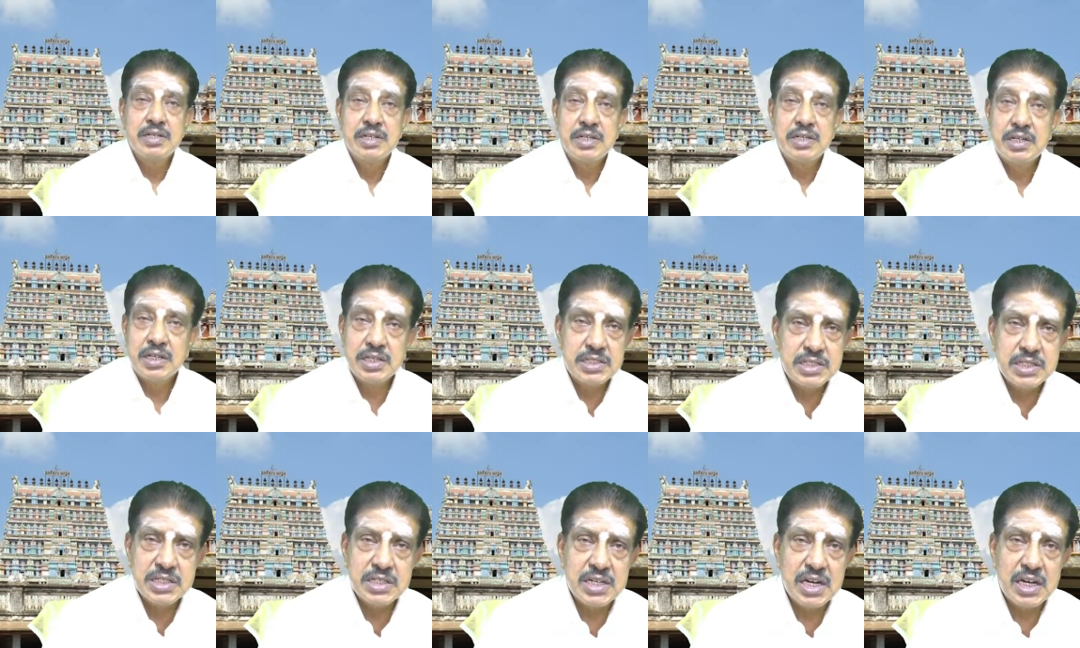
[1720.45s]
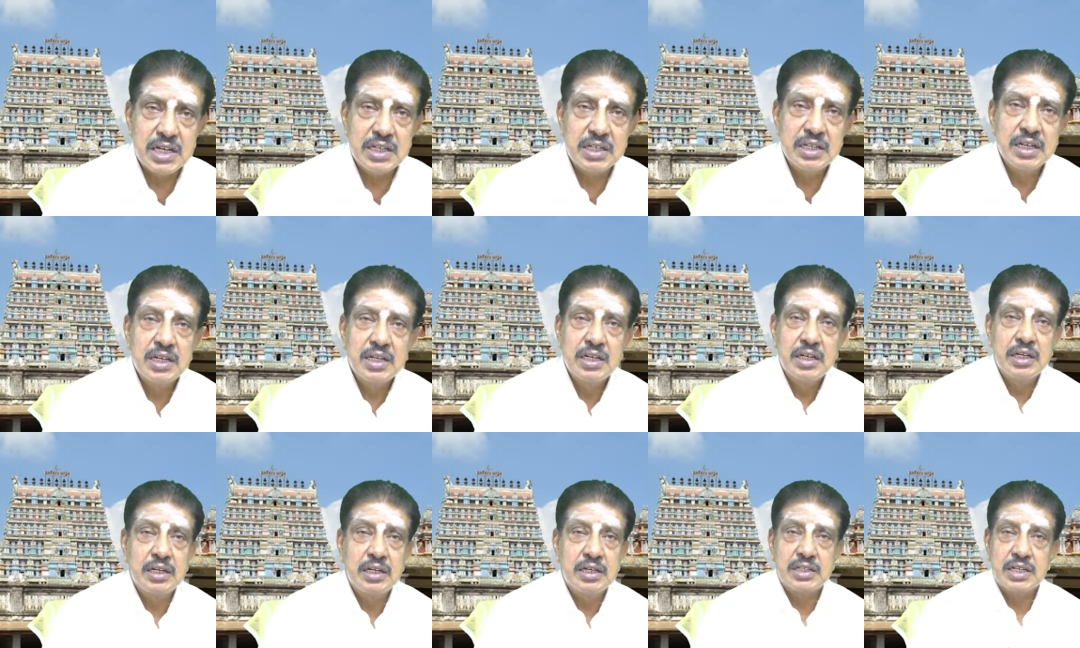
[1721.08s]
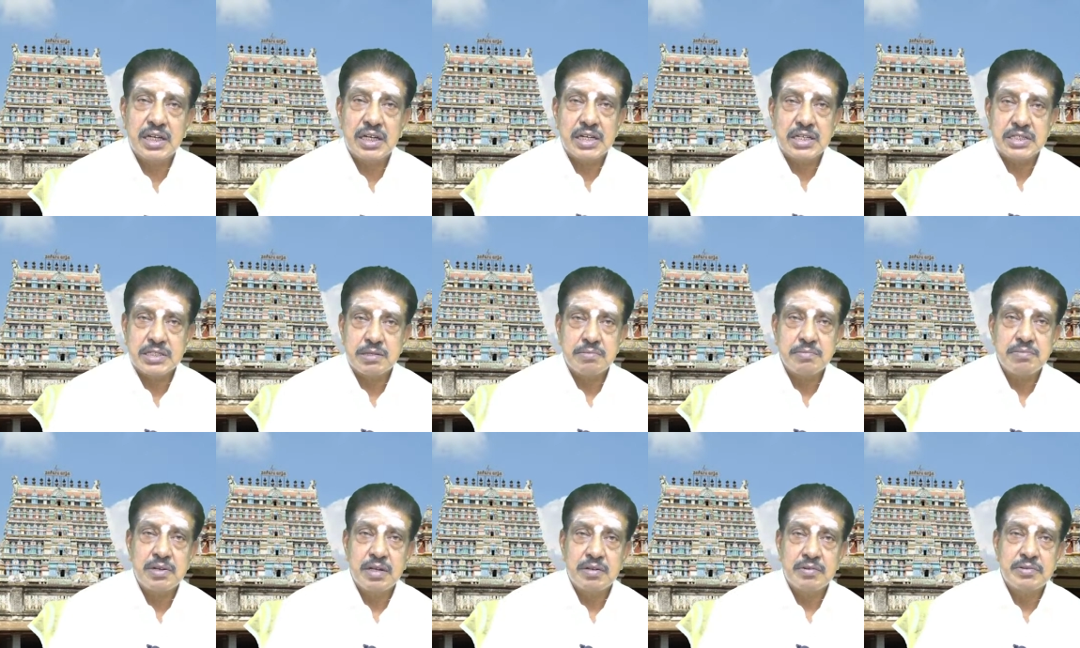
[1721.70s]
Is it not? It is a
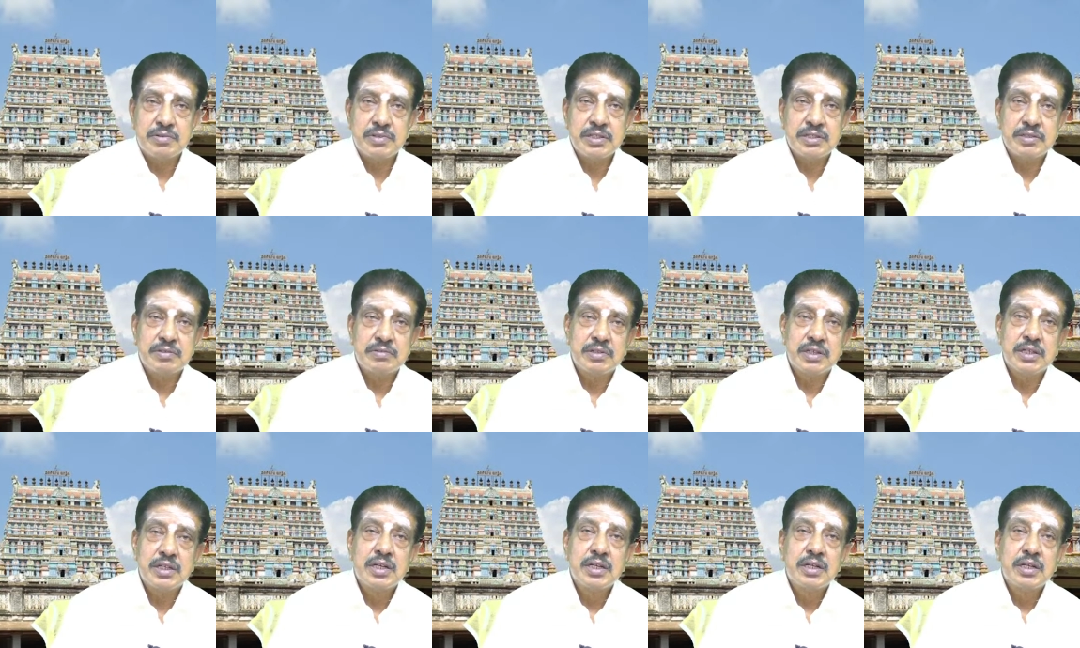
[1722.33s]
customary of this world.